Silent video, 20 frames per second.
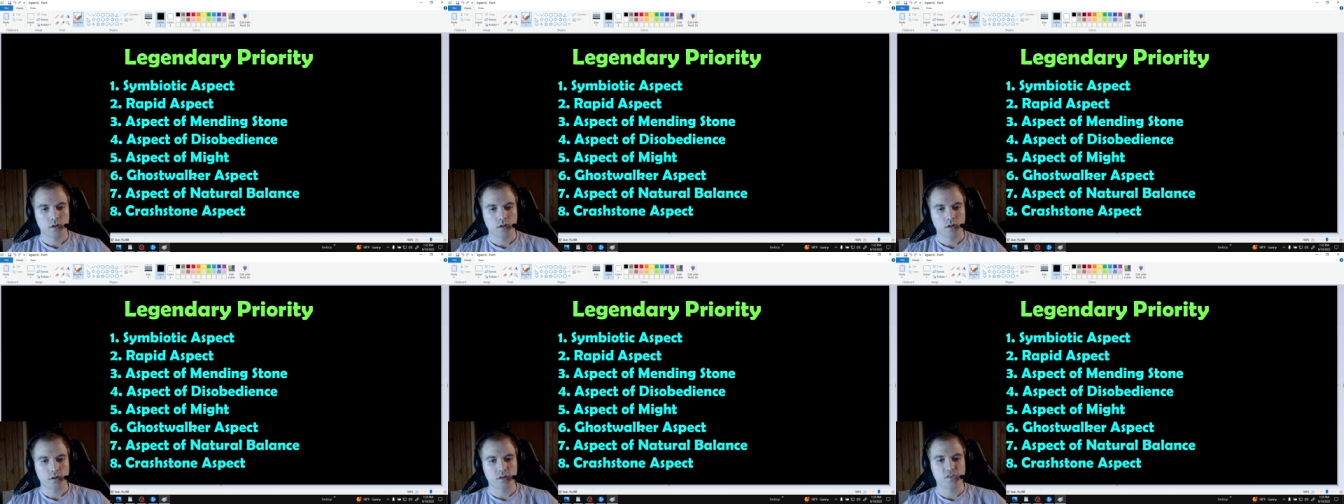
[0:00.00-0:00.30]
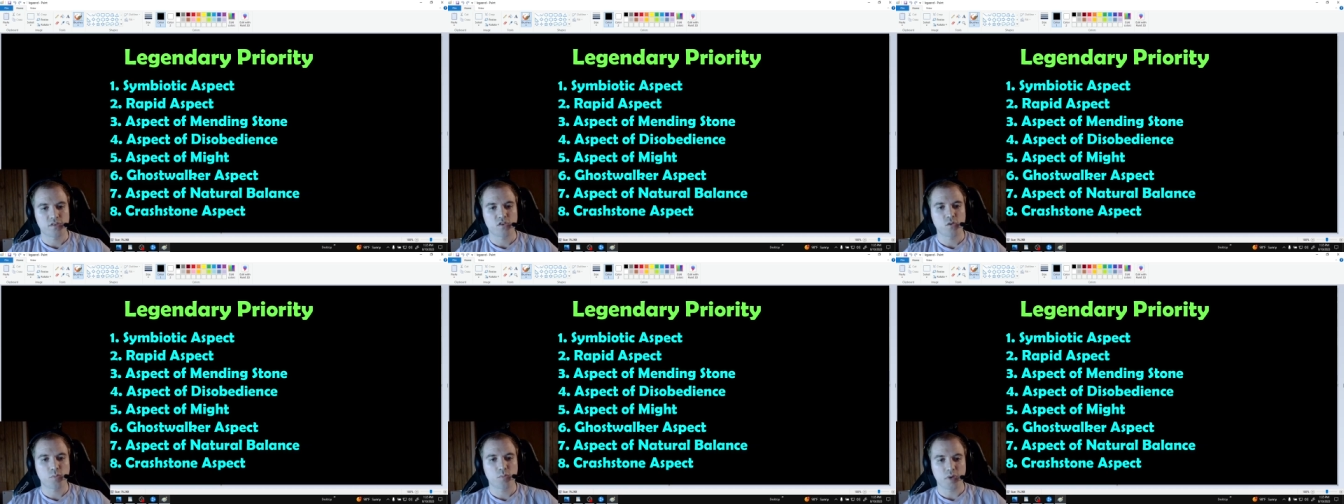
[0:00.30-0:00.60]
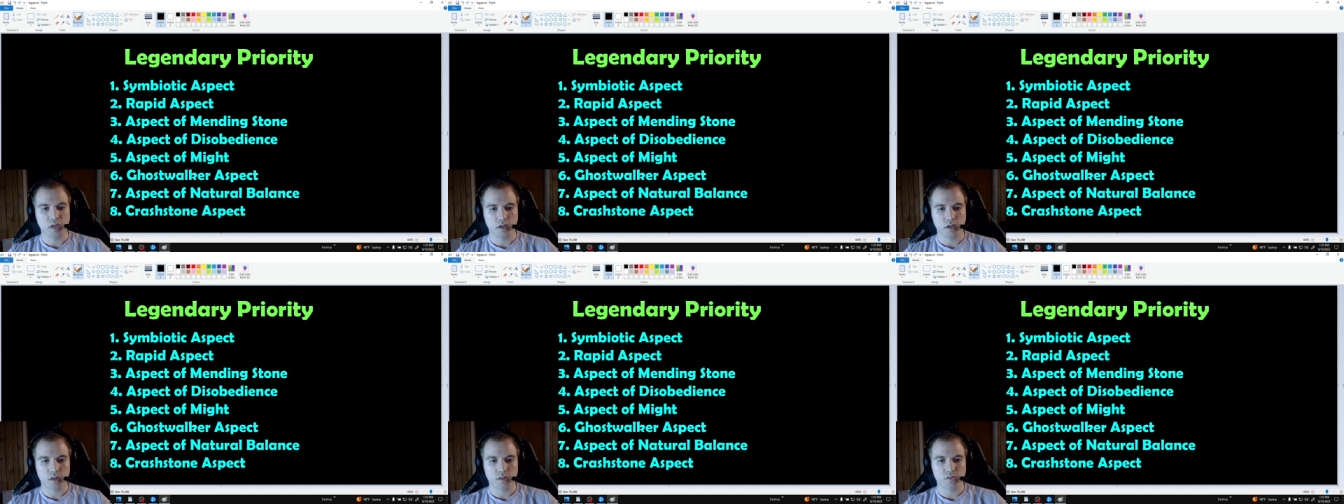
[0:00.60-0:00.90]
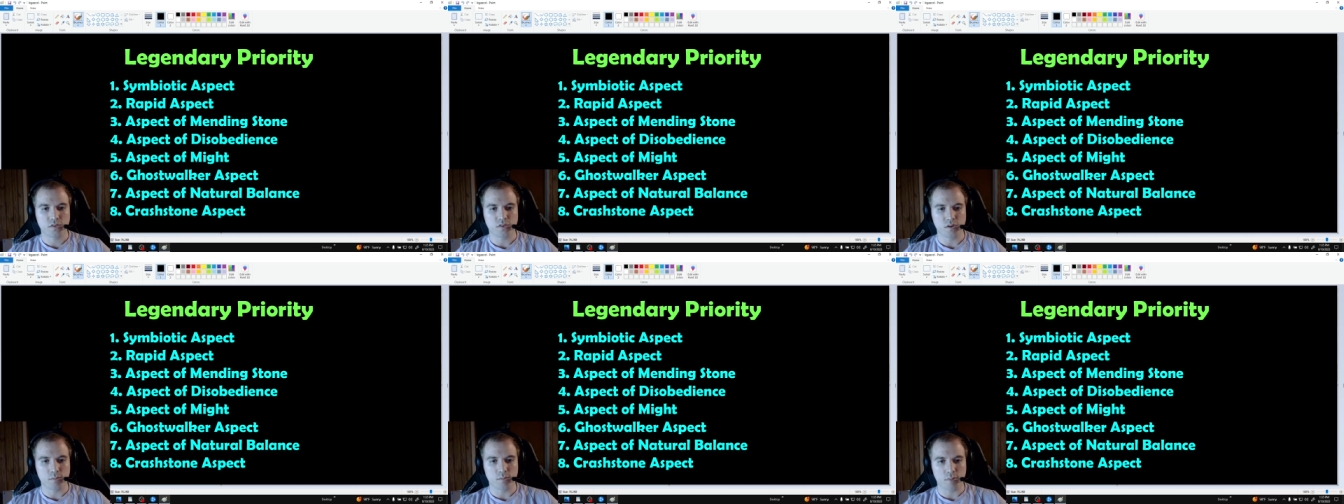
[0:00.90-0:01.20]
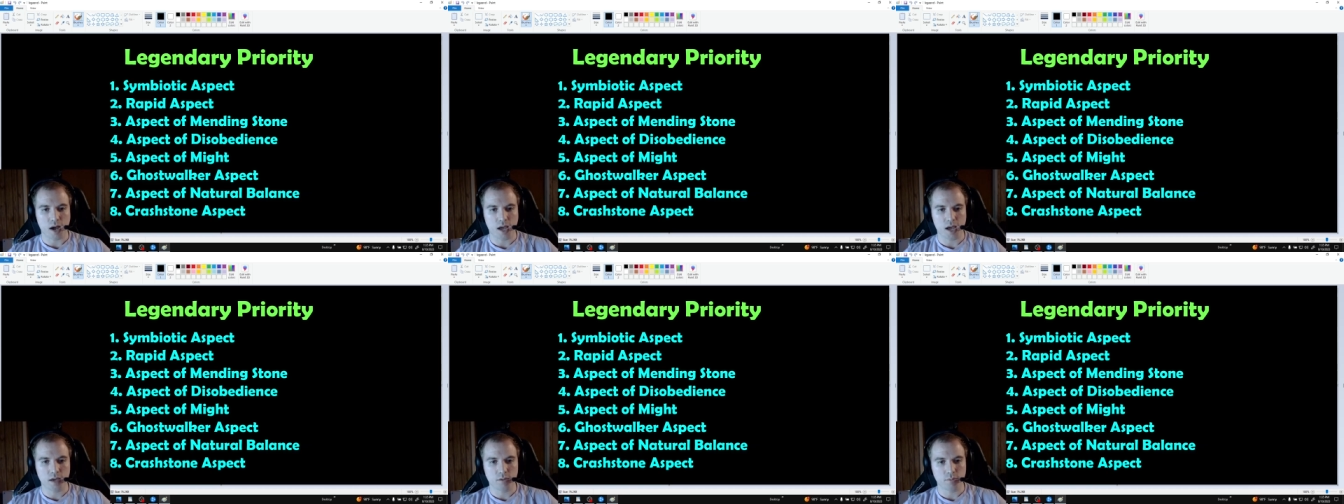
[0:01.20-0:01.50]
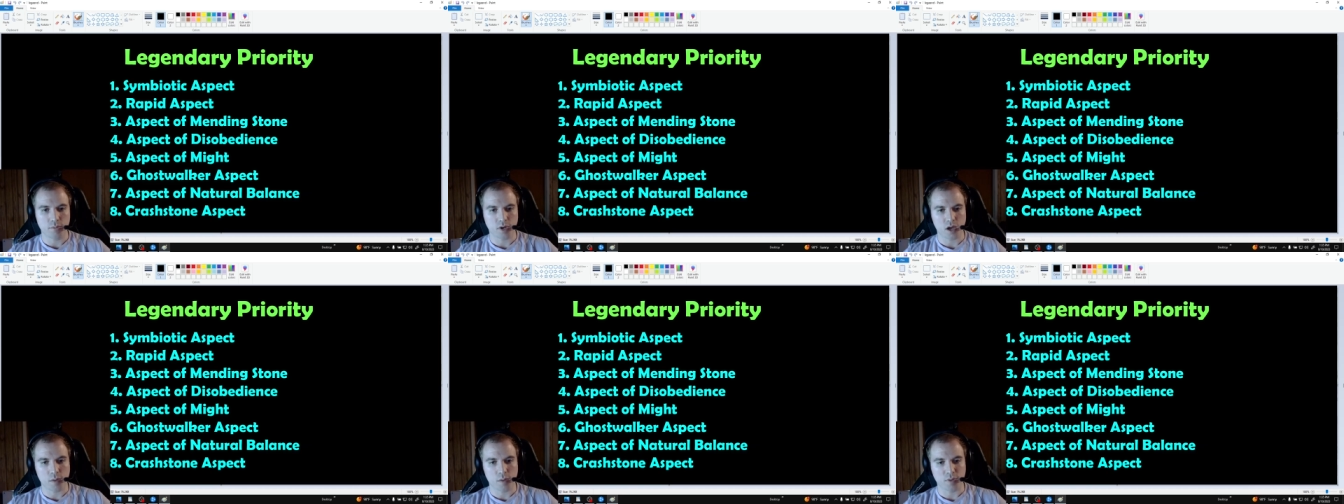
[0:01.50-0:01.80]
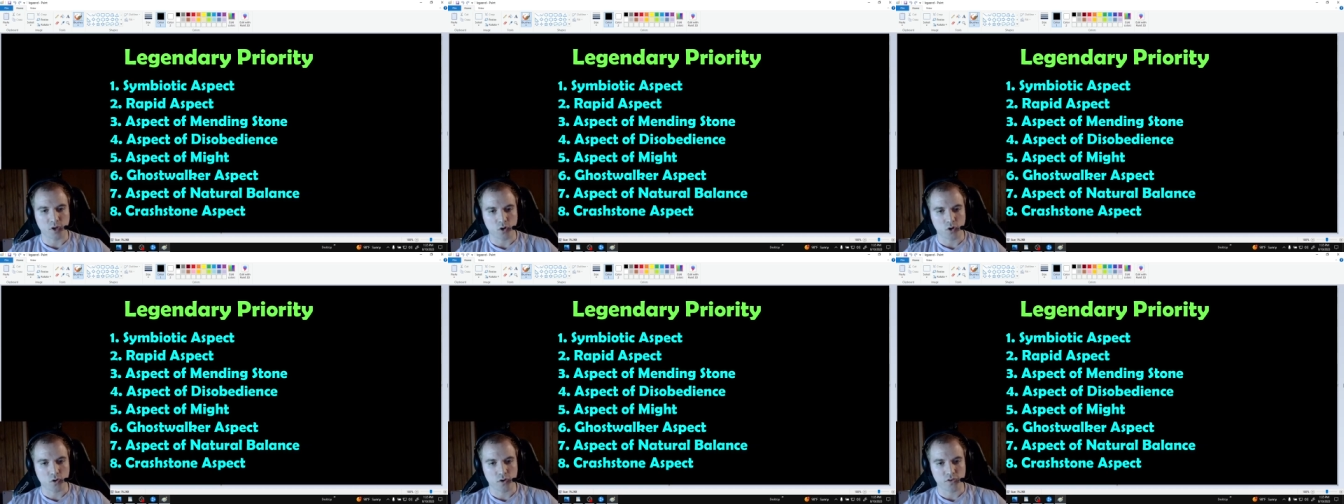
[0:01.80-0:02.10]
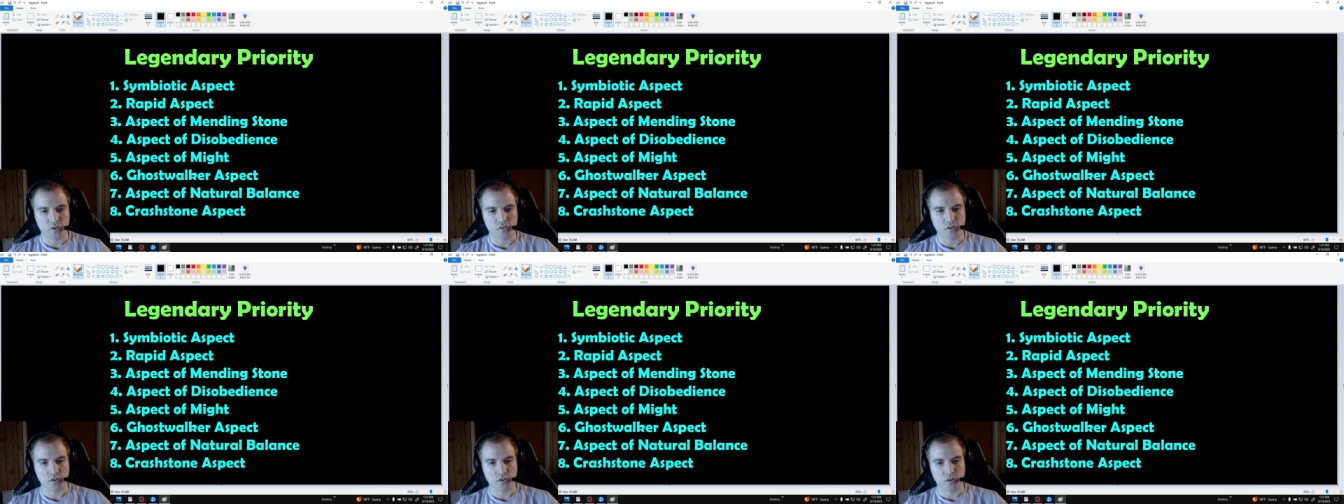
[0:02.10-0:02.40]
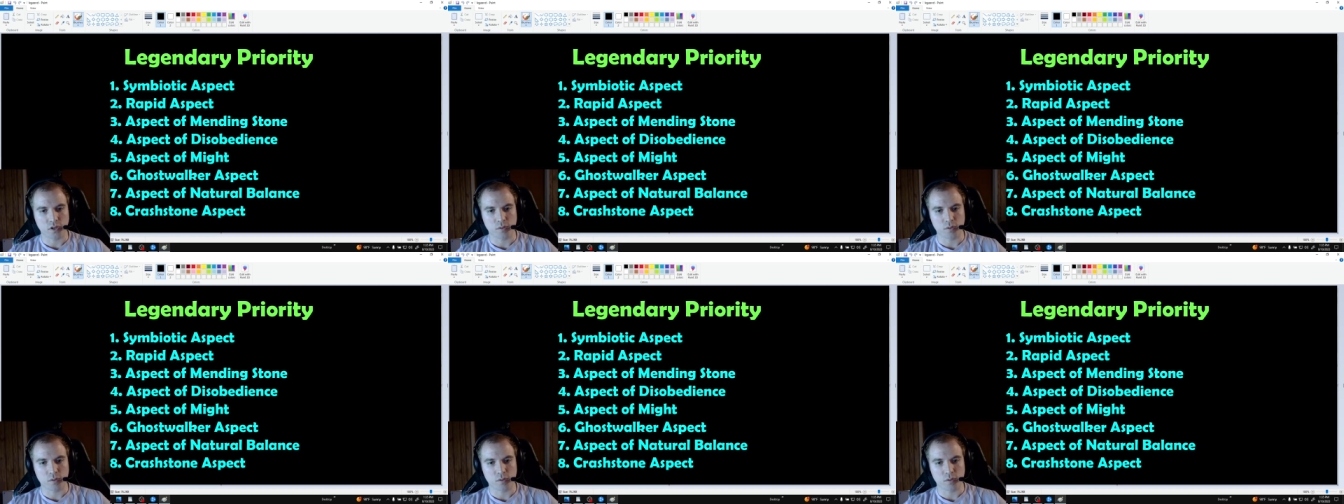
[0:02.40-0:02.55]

Disobedience and might become increasingly